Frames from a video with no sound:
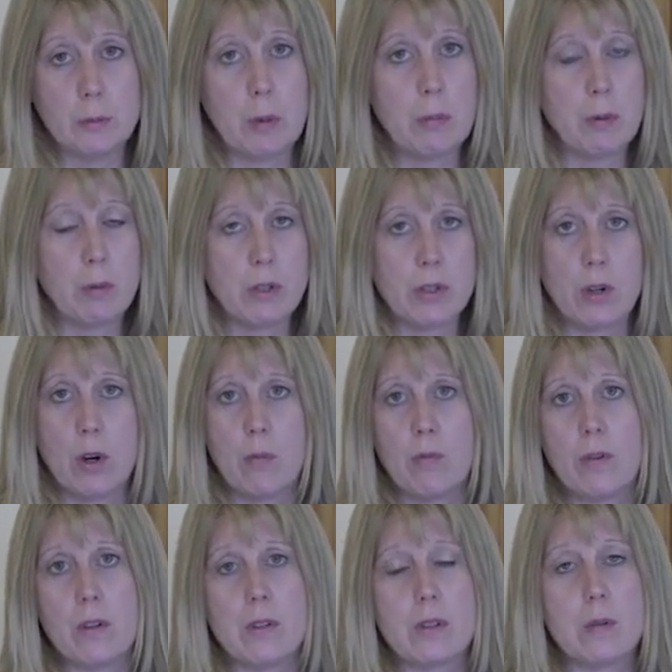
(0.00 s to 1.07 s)
People would show up
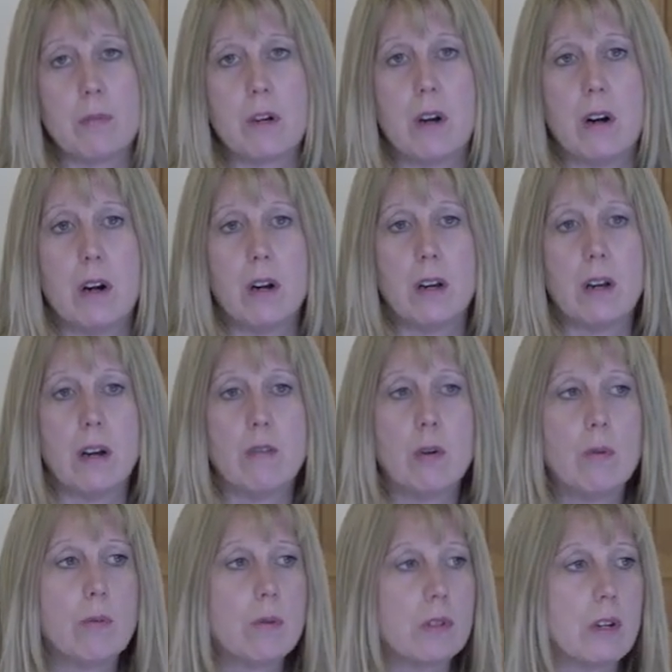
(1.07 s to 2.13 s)
for a seminar and
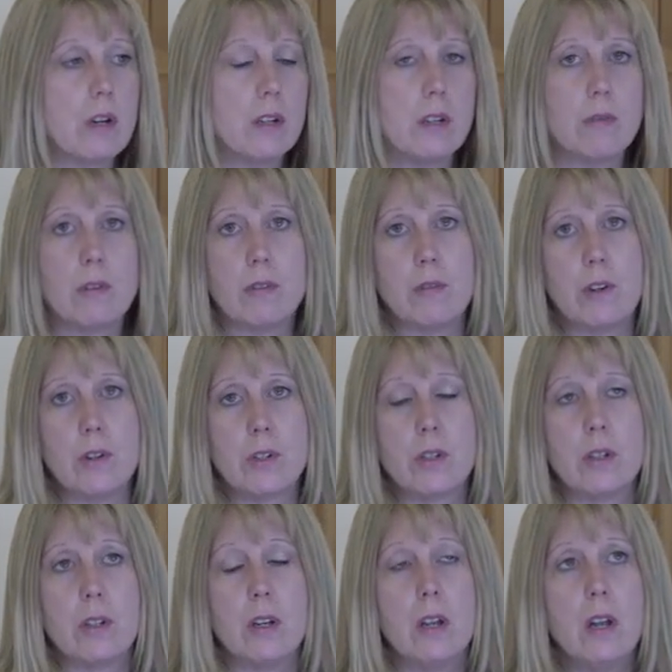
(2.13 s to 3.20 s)
everyone was on a different
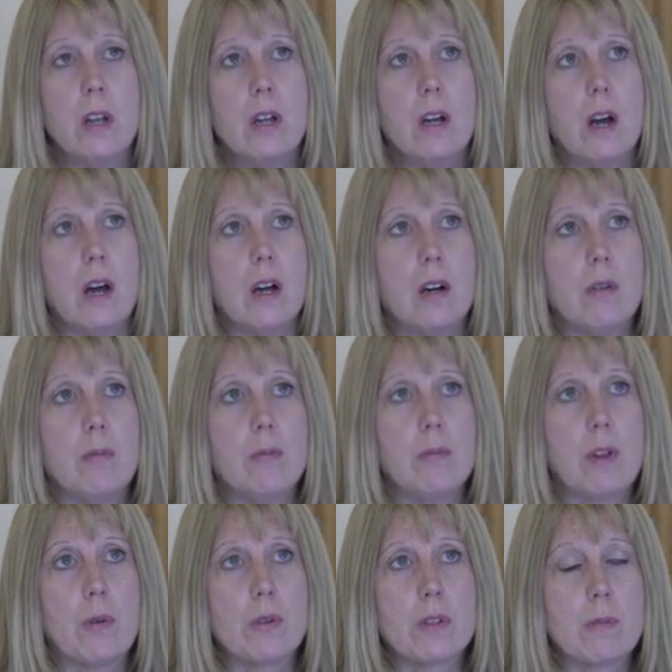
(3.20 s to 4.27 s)
version.
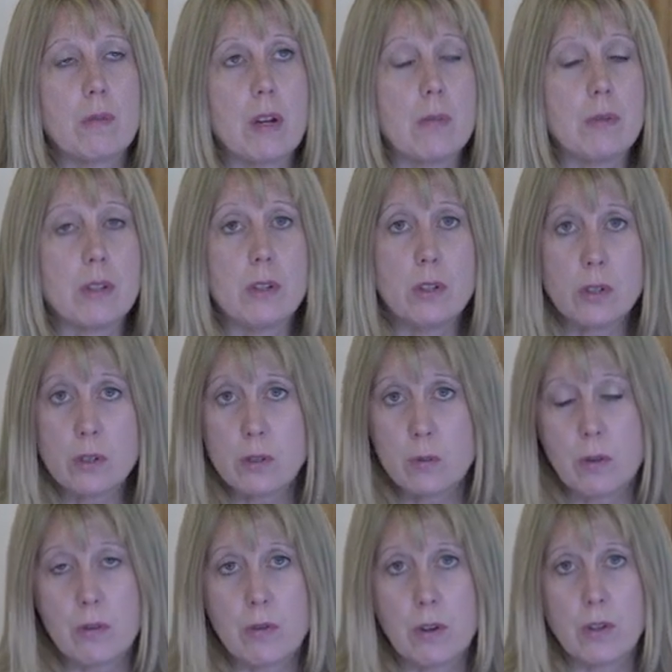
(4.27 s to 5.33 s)
There were sometimes issues
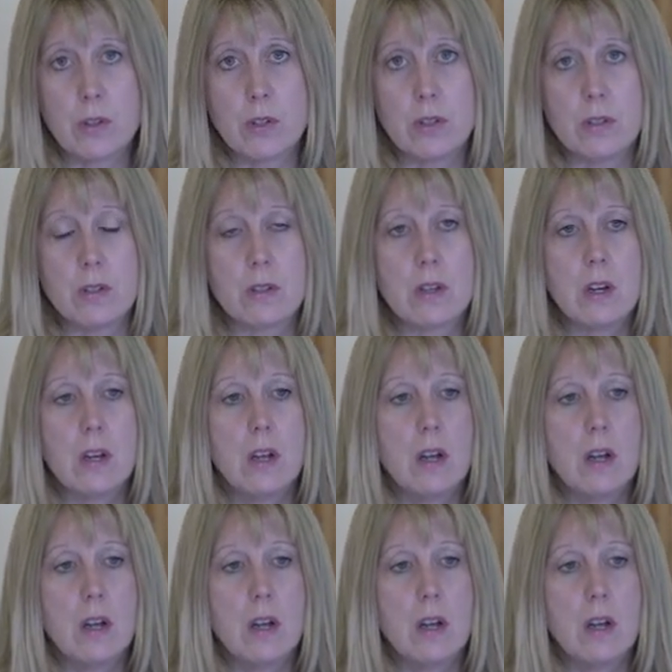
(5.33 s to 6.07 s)
with versions.